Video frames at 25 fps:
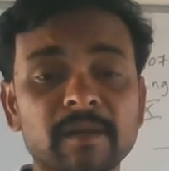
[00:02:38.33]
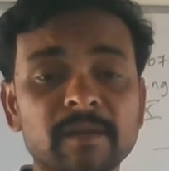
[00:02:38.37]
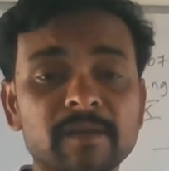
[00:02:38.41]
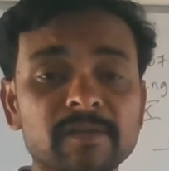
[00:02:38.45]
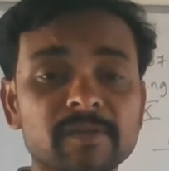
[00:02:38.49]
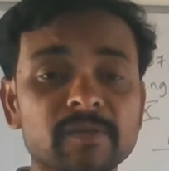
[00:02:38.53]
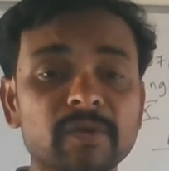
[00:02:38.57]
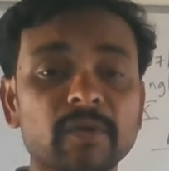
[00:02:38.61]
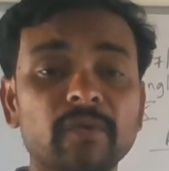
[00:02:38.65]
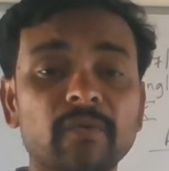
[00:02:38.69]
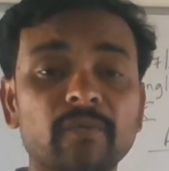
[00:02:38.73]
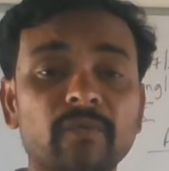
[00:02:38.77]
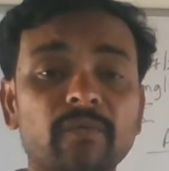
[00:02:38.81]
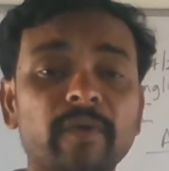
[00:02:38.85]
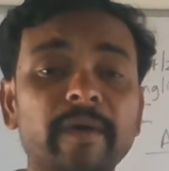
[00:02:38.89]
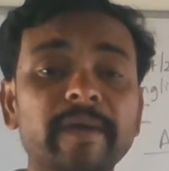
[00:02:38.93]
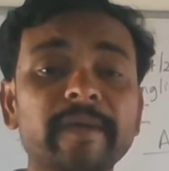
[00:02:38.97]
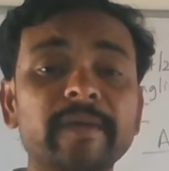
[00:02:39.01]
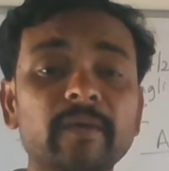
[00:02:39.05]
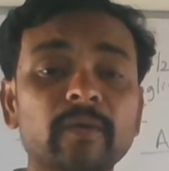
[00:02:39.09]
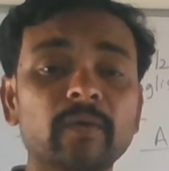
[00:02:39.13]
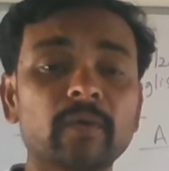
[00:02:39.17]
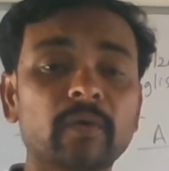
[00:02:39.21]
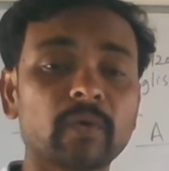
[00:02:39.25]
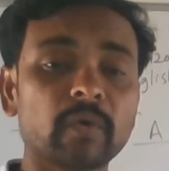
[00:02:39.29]
So,
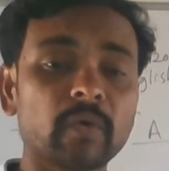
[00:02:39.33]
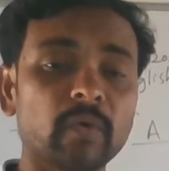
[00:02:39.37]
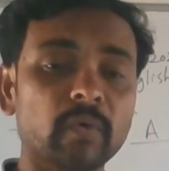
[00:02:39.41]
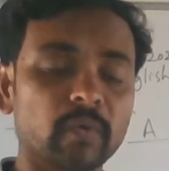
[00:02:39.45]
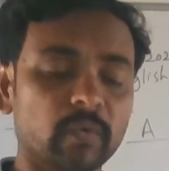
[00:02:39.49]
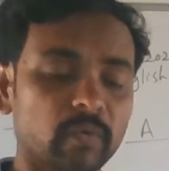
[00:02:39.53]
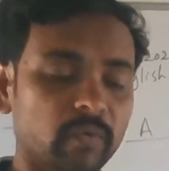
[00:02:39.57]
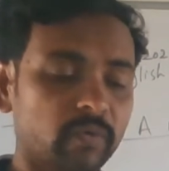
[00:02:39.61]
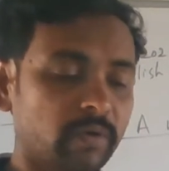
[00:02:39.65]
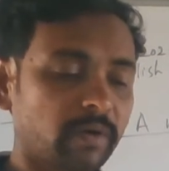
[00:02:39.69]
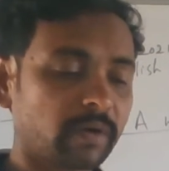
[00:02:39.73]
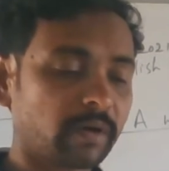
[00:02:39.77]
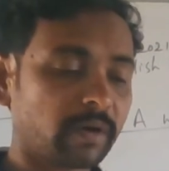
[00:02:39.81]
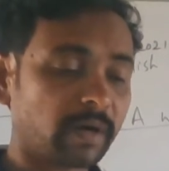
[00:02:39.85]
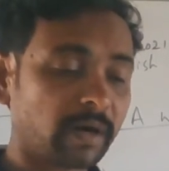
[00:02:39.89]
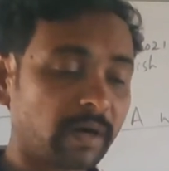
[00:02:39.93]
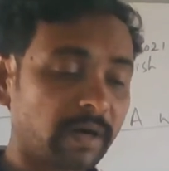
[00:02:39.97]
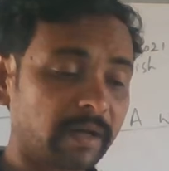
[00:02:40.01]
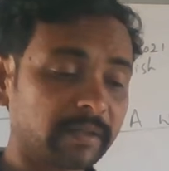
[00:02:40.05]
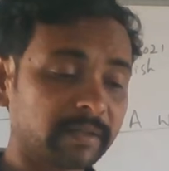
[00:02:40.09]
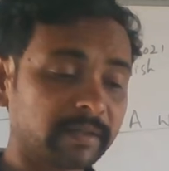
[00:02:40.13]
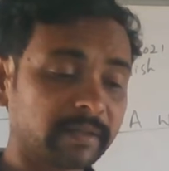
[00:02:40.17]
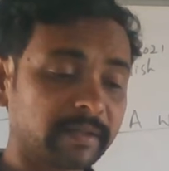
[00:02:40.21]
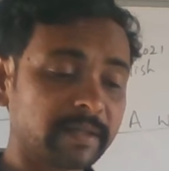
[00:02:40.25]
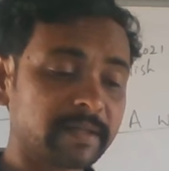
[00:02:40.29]
why you grow?
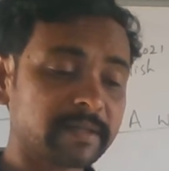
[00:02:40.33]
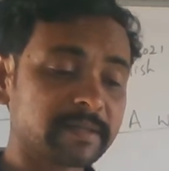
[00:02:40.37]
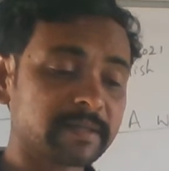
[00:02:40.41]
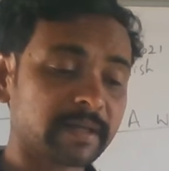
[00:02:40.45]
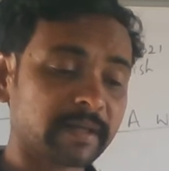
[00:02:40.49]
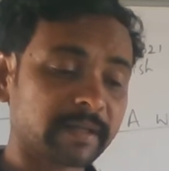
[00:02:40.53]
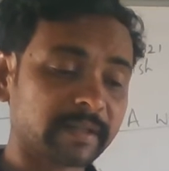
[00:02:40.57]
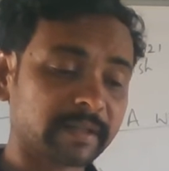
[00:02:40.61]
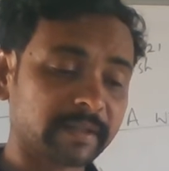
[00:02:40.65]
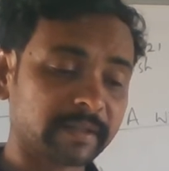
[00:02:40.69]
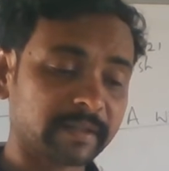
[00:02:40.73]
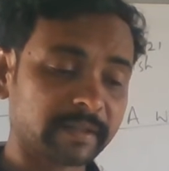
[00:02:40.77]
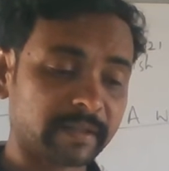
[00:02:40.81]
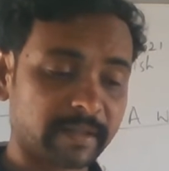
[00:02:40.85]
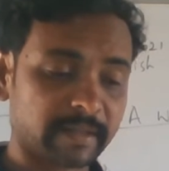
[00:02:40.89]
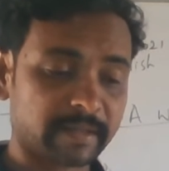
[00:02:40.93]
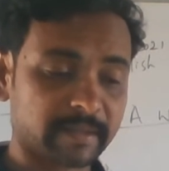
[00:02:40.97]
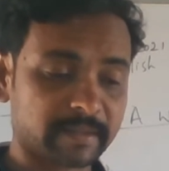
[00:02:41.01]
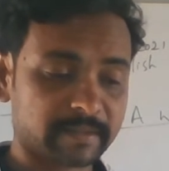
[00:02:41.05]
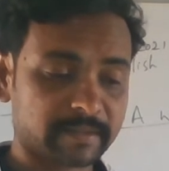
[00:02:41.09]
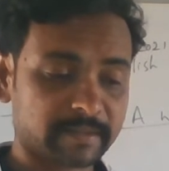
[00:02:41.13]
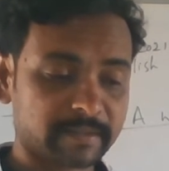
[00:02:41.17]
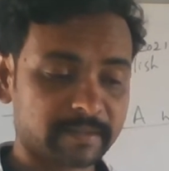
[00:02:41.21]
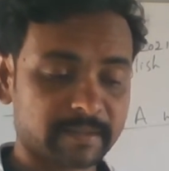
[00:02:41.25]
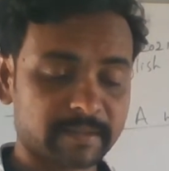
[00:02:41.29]
All these are the
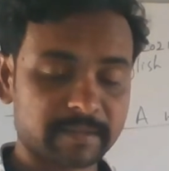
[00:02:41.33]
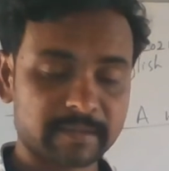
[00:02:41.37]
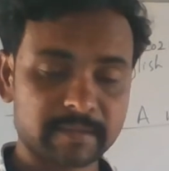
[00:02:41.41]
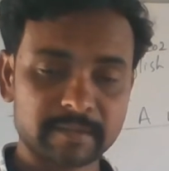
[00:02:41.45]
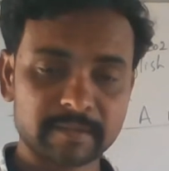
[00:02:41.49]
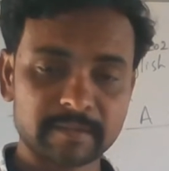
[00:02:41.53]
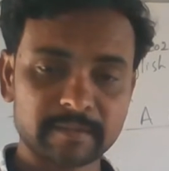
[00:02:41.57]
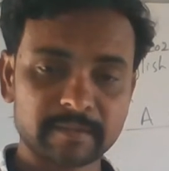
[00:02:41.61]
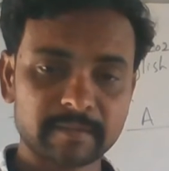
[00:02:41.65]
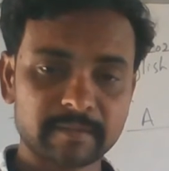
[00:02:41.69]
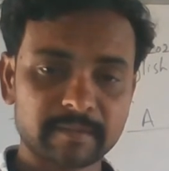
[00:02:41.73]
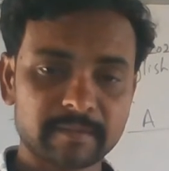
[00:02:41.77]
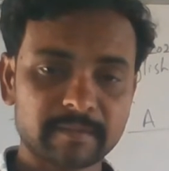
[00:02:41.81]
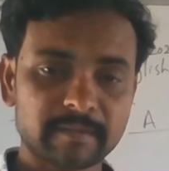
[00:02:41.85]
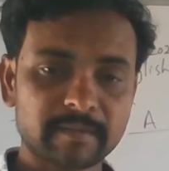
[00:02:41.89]
things.